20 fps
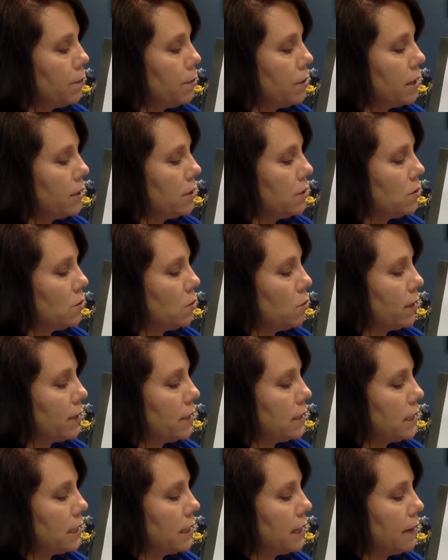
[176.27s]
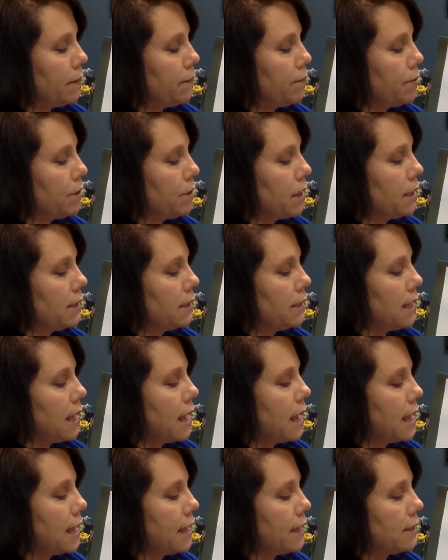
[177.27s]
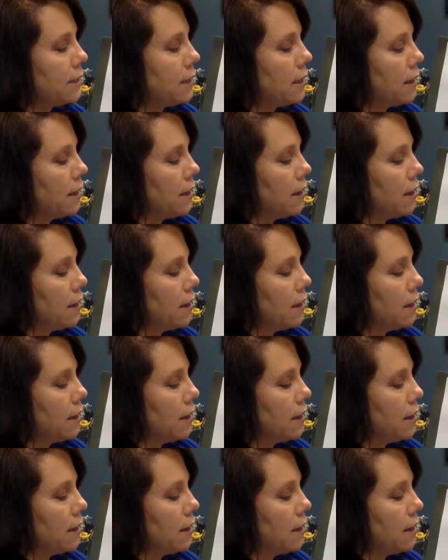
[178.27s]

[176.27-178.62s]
plus 20 plus 8